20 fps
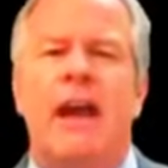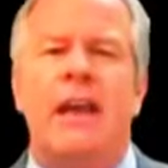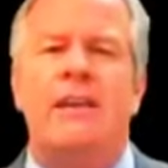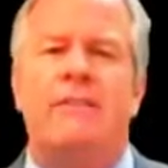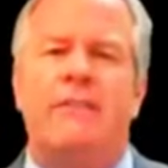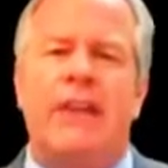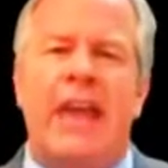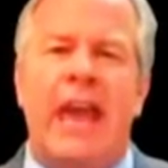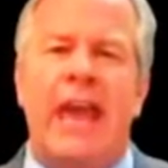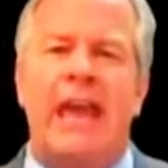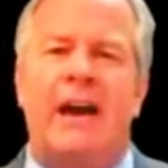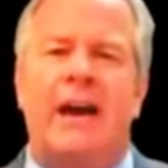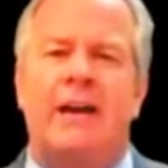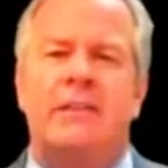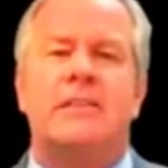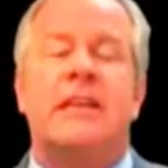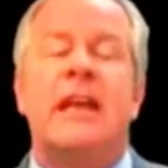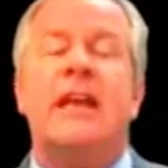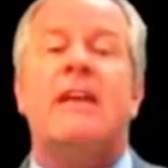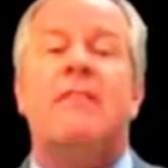kind of
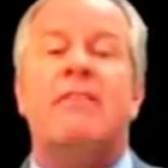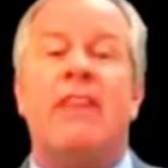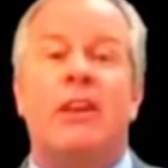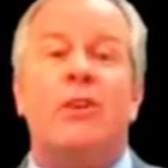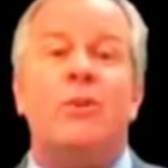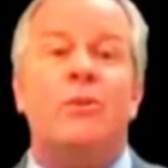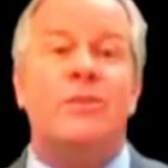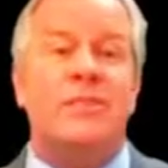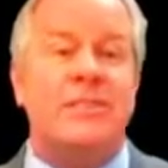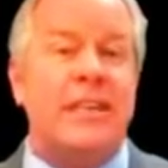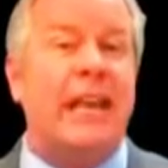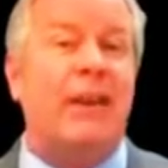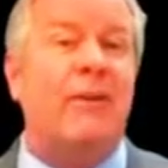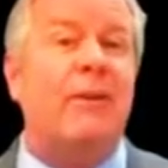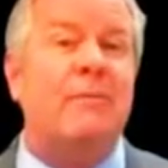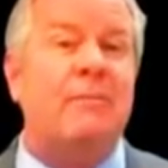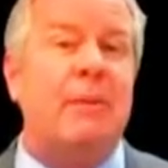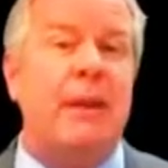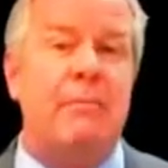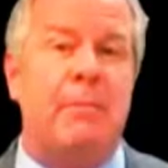chaos that you see
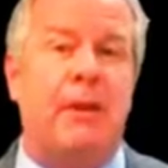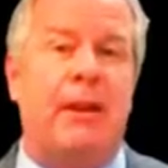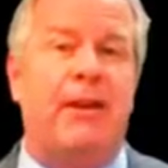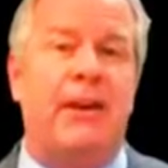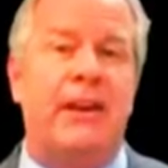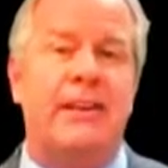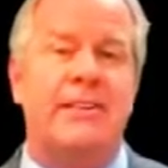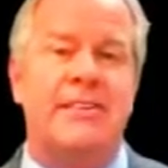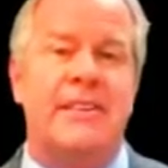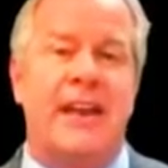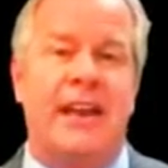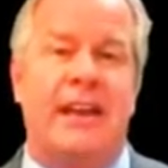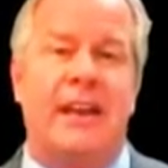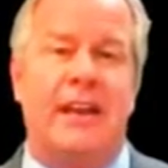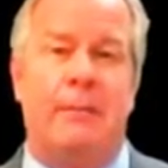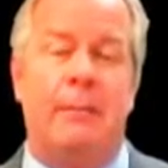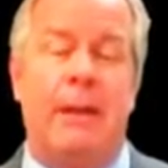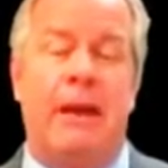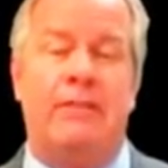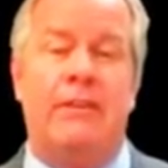when people are
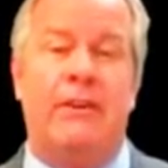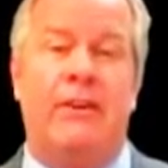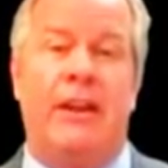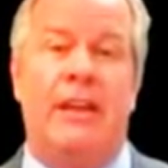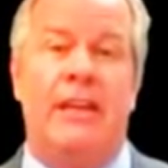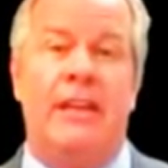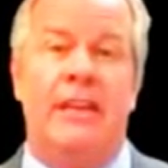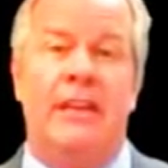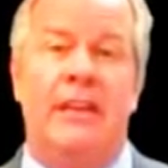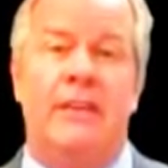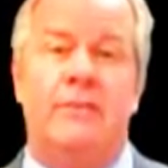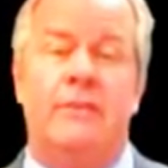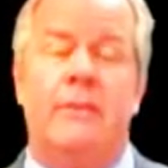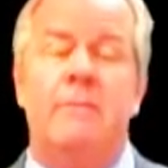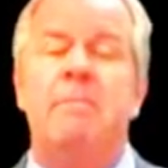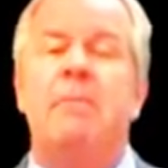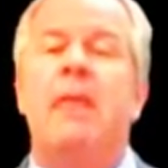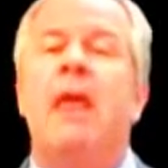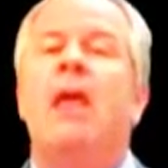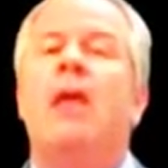excited about their ideas.
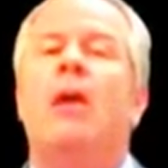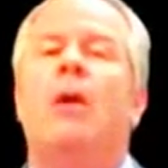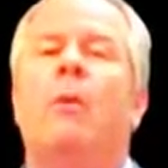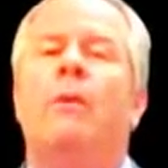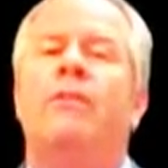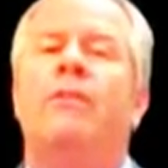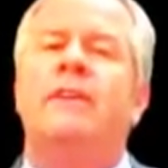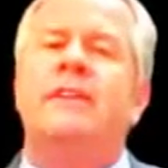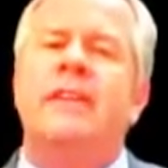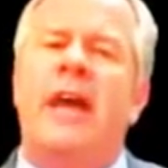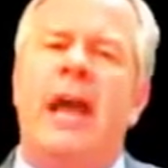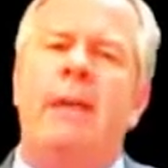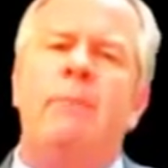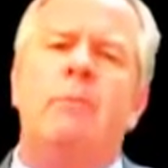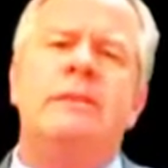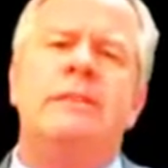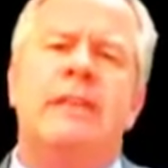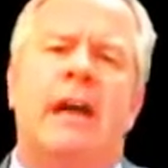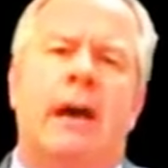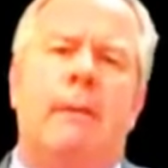When the
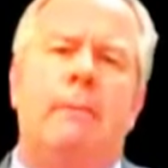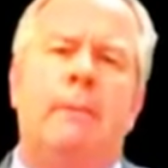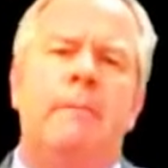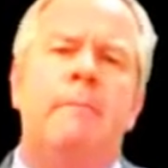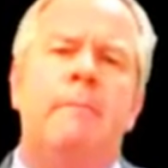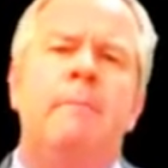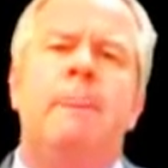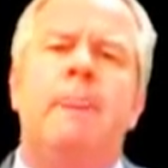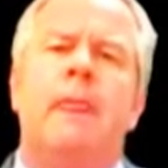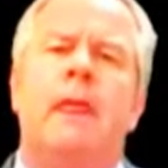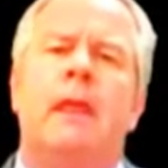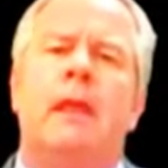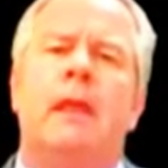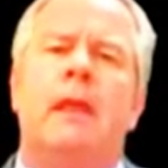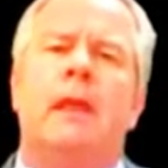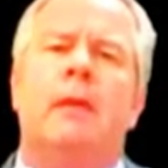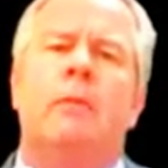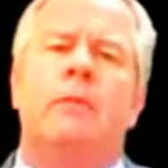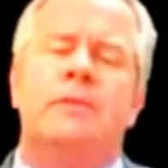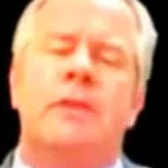time was up,
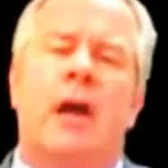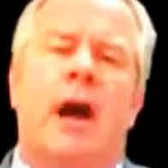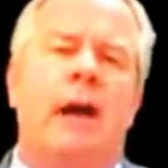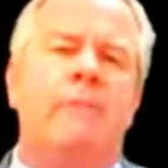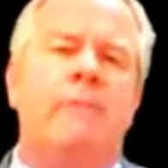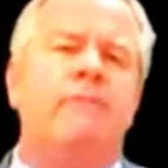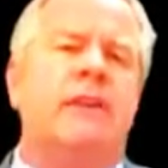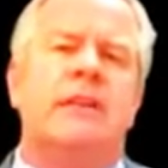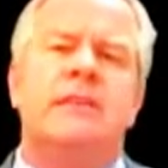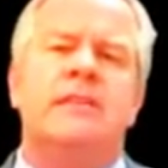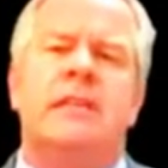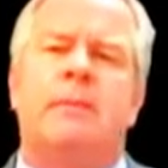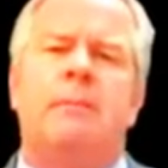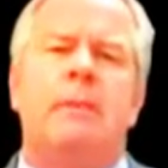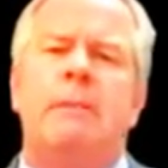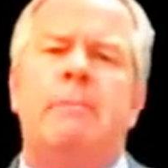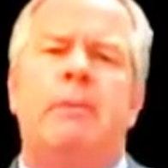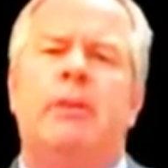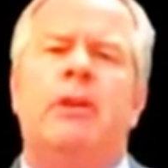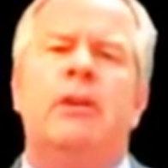it was obvious that
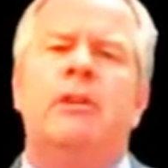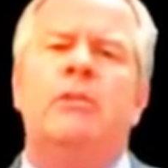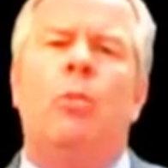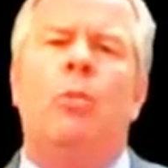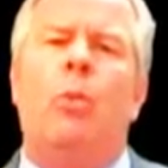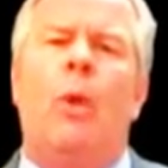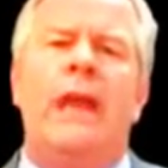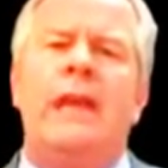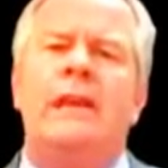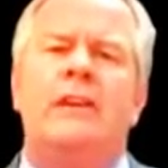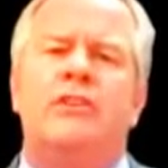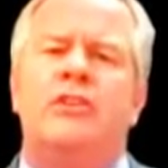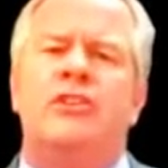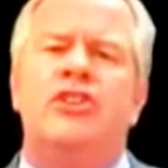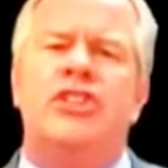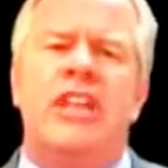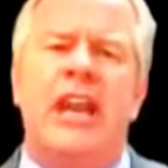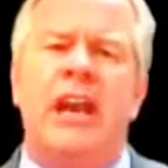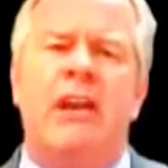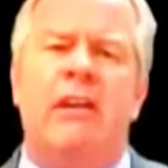people couldn't wait to
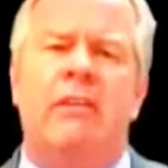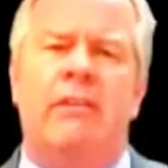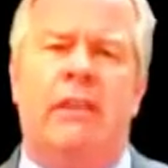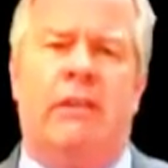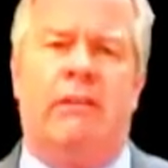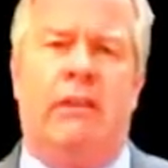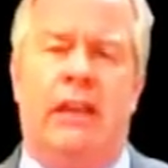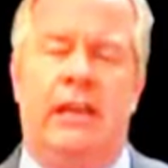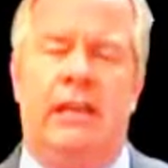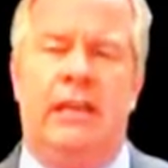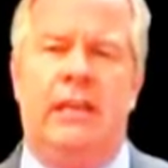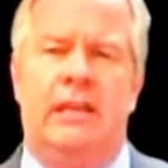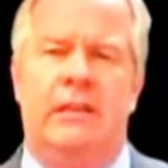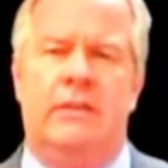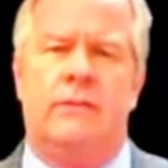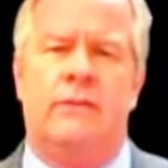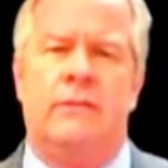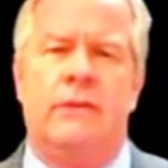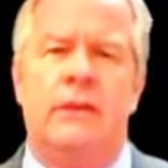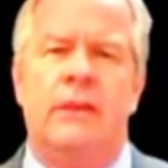share their
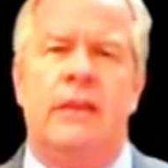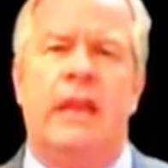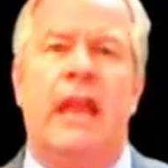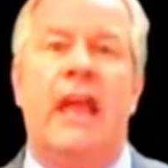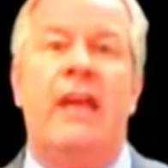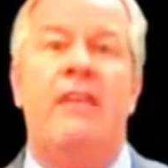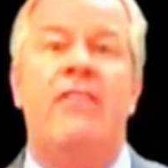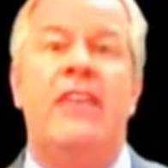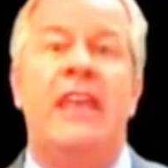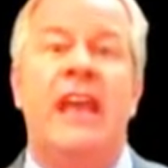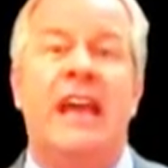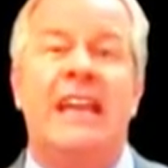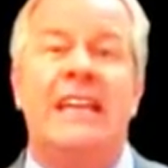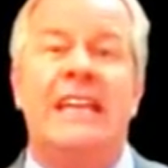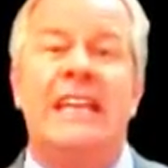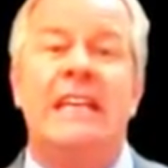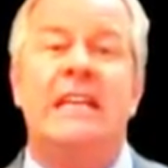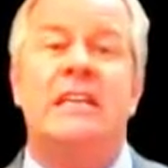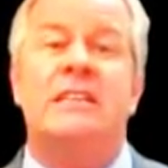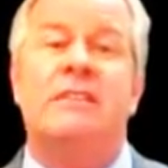ideas, and the
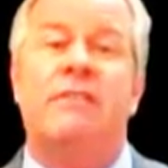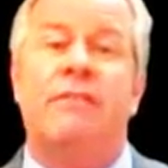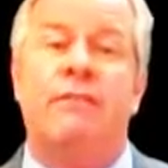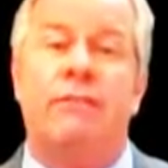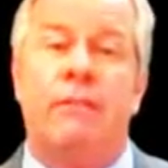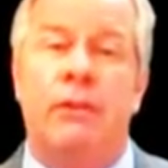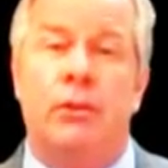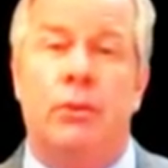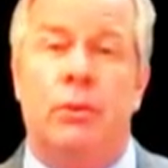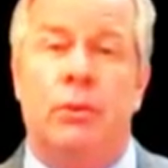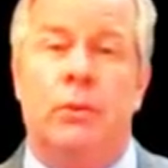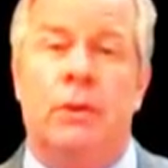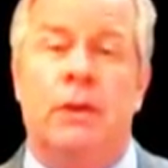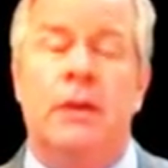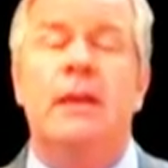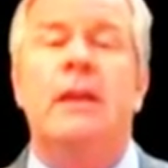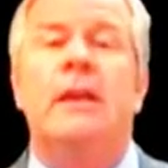ideas flew.